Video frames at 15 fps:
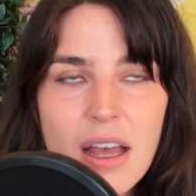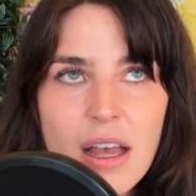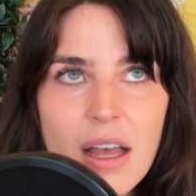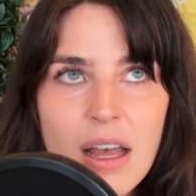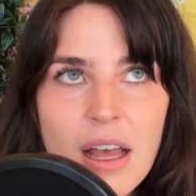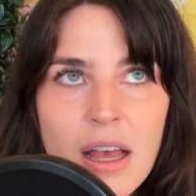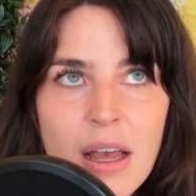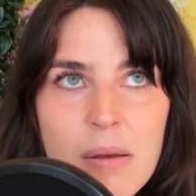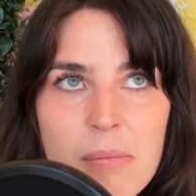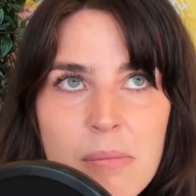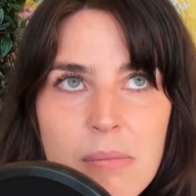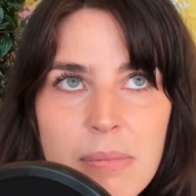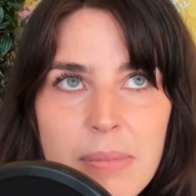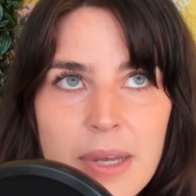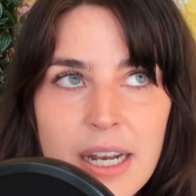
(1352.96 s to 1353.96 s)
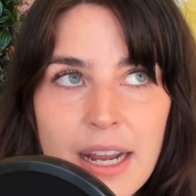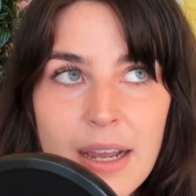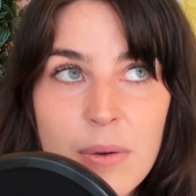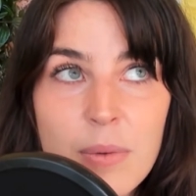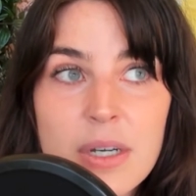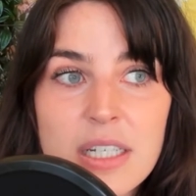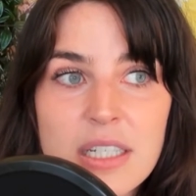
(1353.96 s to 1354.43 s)
But I
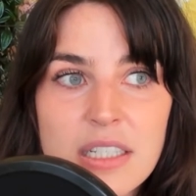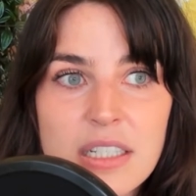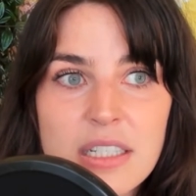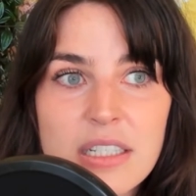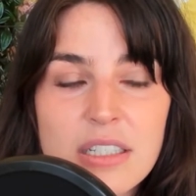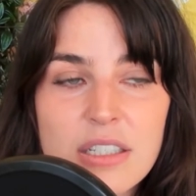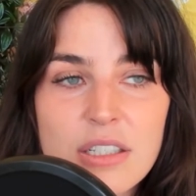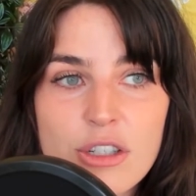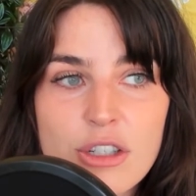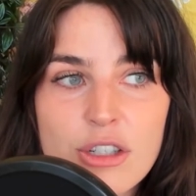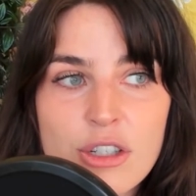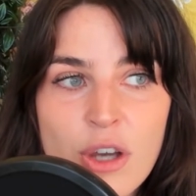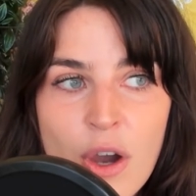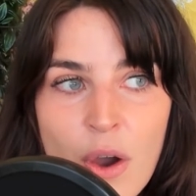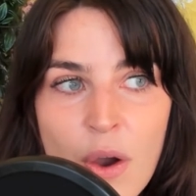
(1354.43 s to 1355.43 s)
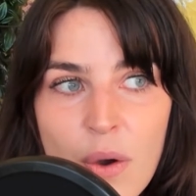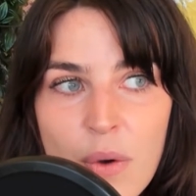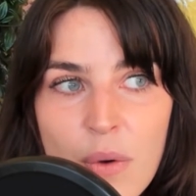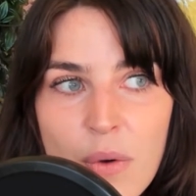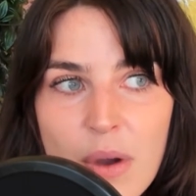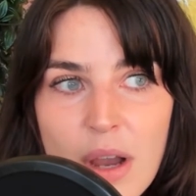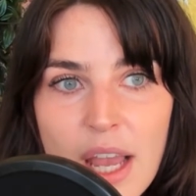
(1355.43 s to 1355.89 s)
was
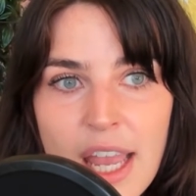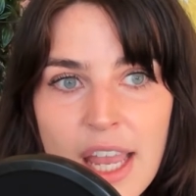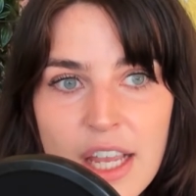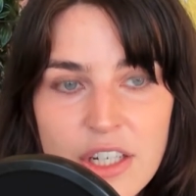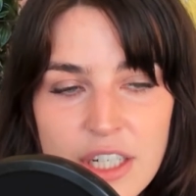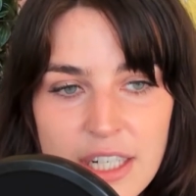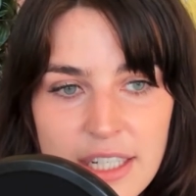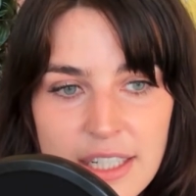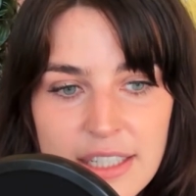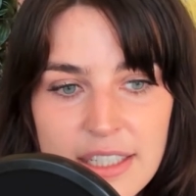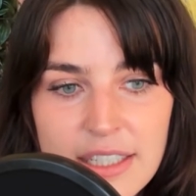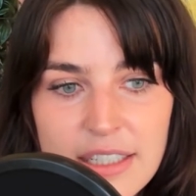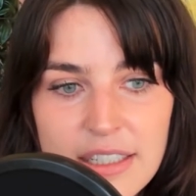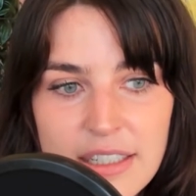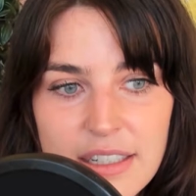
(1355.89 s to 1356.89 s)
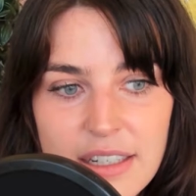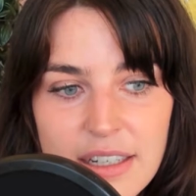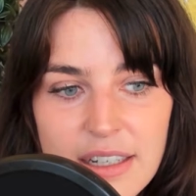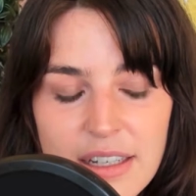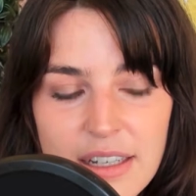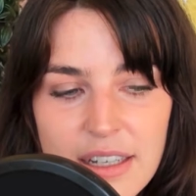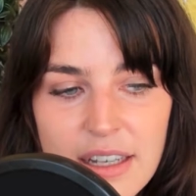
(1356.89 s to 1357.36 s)
so anxious
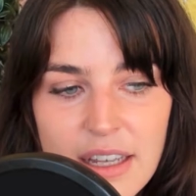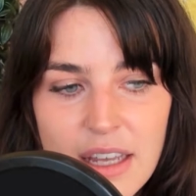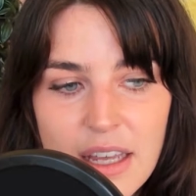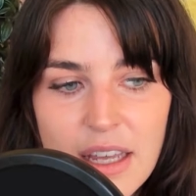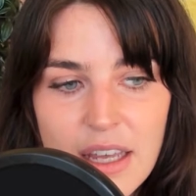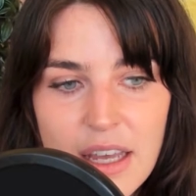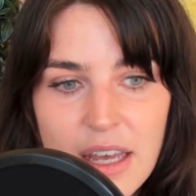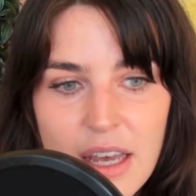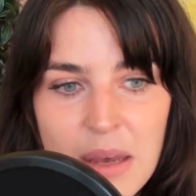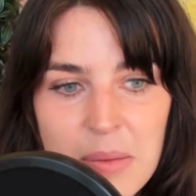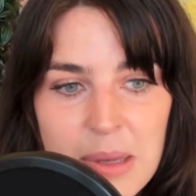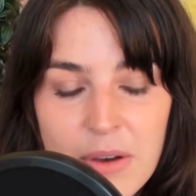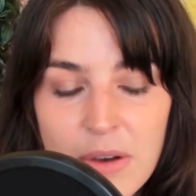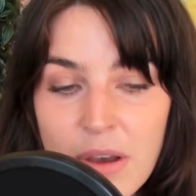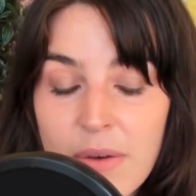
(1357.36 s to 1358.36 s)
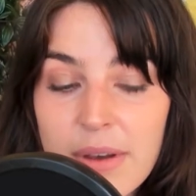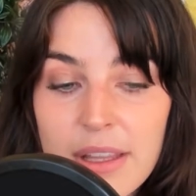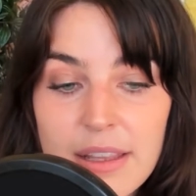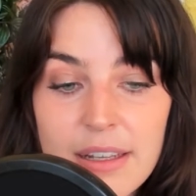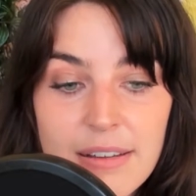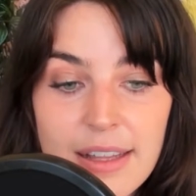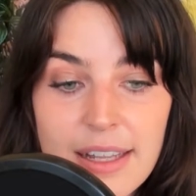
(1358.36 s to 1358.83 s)
about going
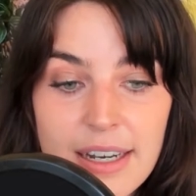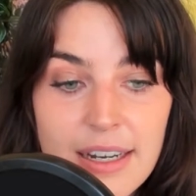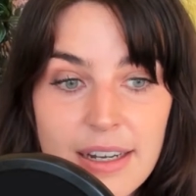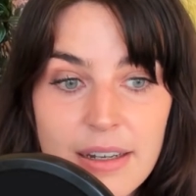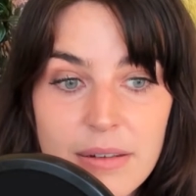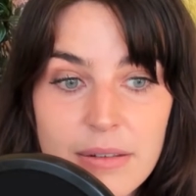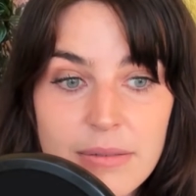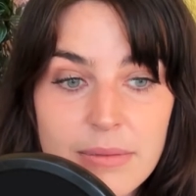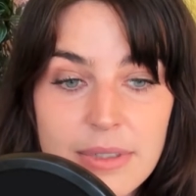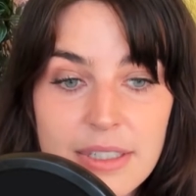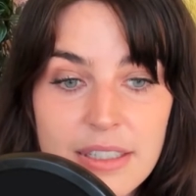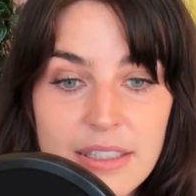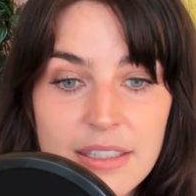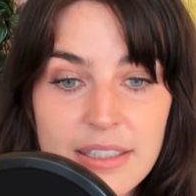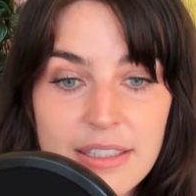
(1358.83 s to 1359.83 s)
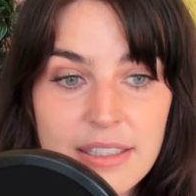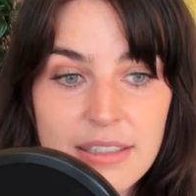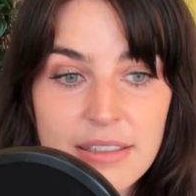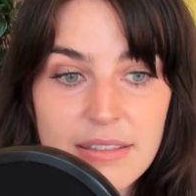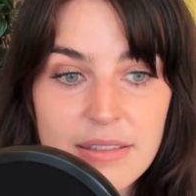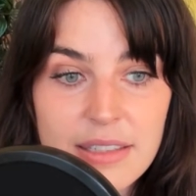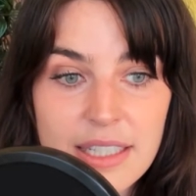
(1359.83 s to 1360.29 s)
there that I was
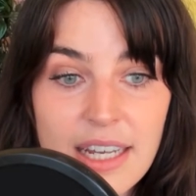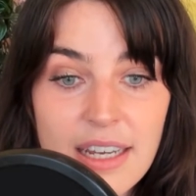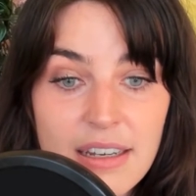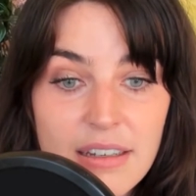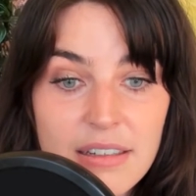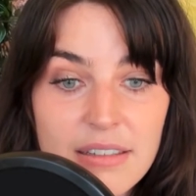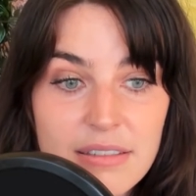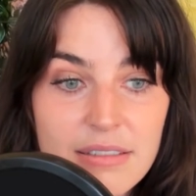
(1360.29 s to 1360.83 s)
sick.